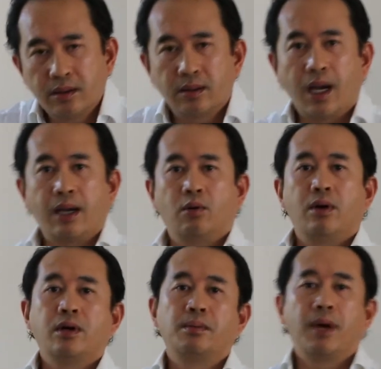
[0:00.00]
Hi,
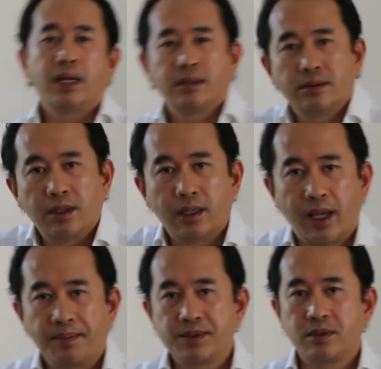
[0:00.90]
welcome back to another
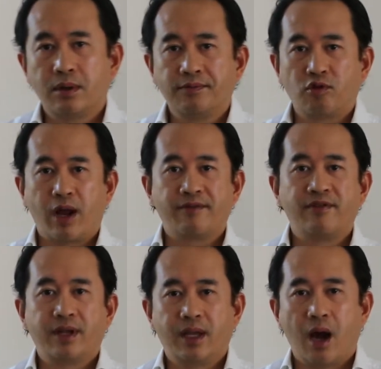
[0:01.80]
episode of Rank
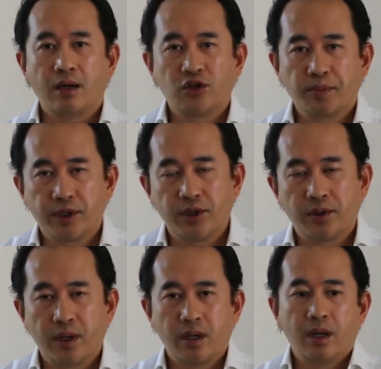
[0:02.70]
Vinny
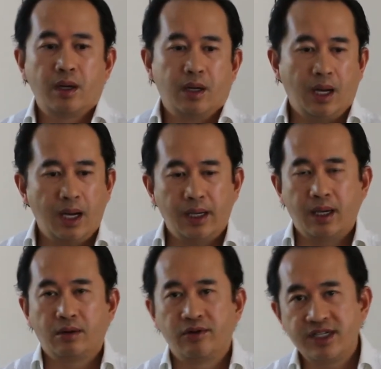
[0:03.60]
Entrepreneur.
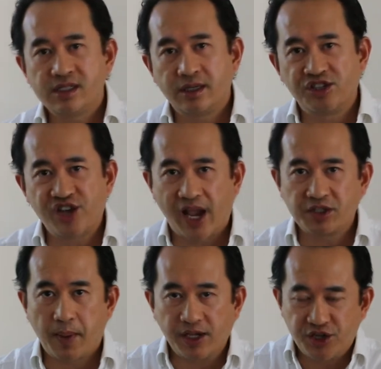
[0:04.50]
I recently
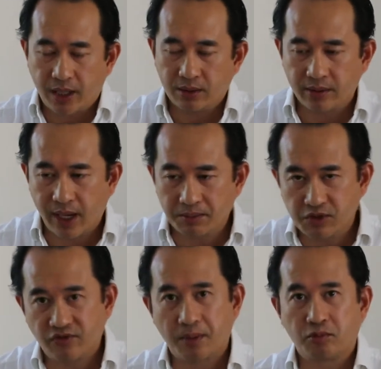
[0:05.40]
changed my channel names
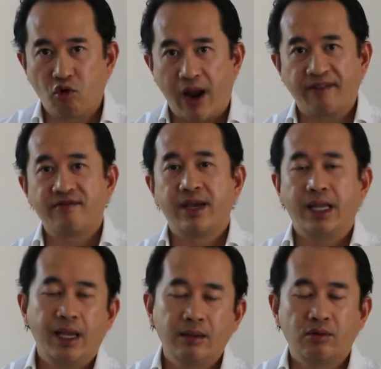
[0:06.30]
from Rank
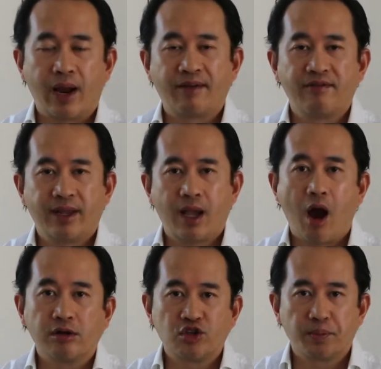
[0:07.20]
Vinny to Rank Vinny
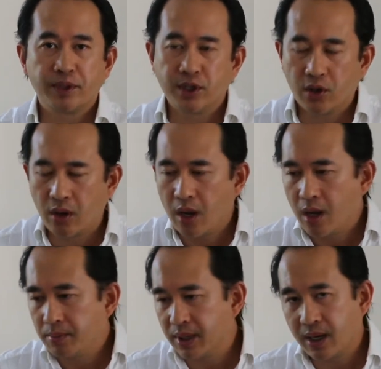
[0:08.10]
Entrepreneur
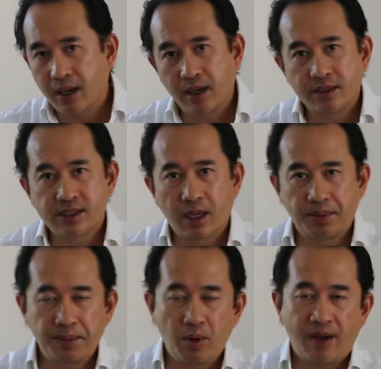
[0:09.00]
because
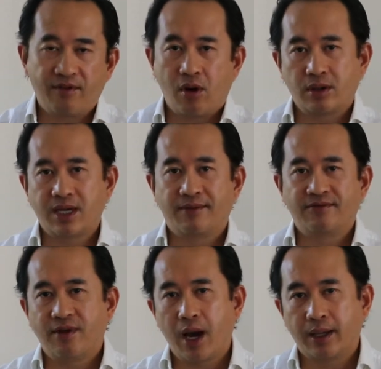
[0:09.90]
people have a hard time
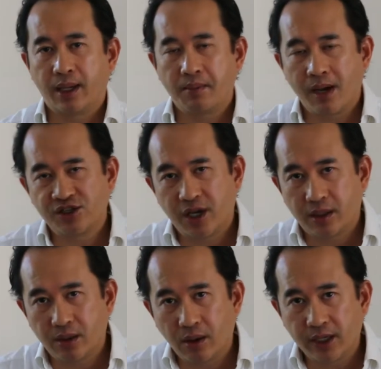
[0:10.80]
finding my
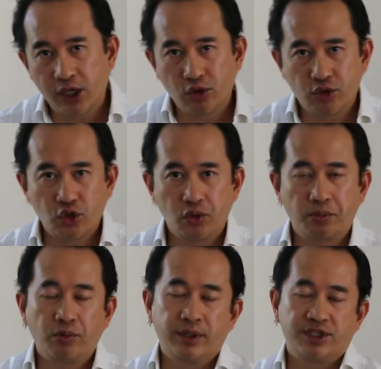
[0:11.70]
channel on YouTube
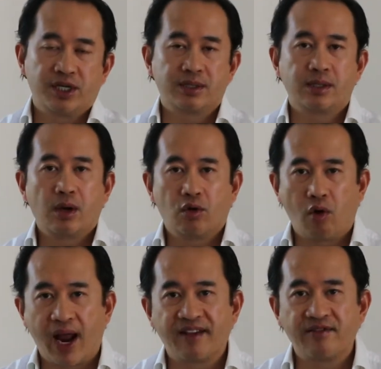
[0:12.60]
with just
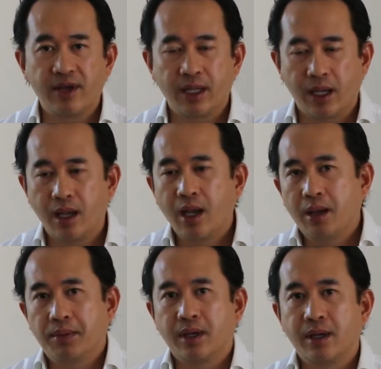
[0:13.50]
Rank Vinny,
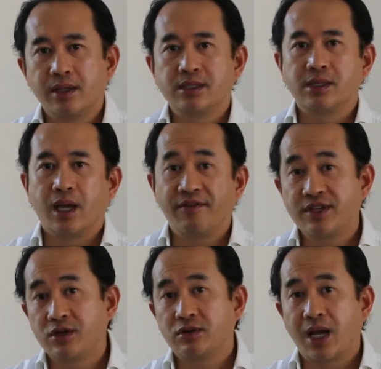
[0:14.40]
because every
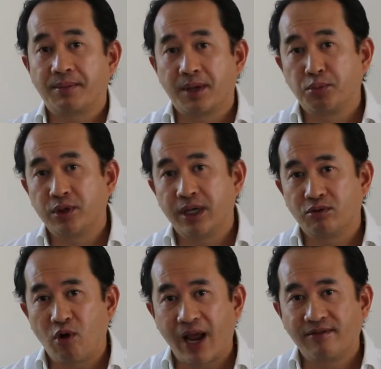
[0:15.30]
single time they put in
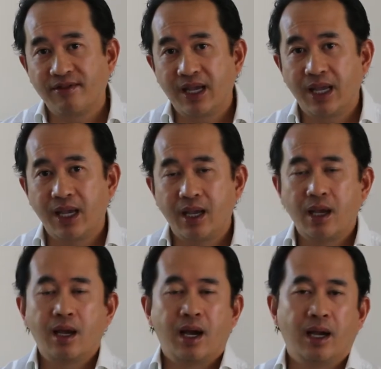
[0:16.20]
Rank Vinny,
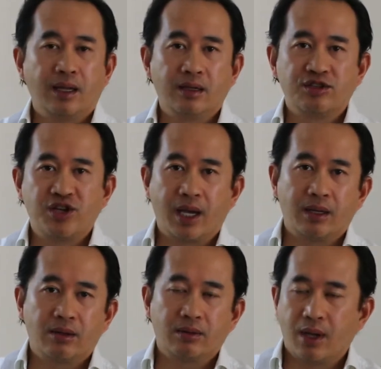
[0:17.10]
another
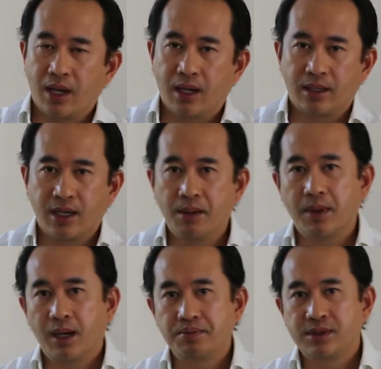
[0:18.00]
channel come
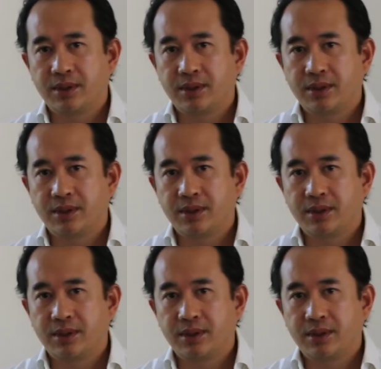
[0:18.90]
up.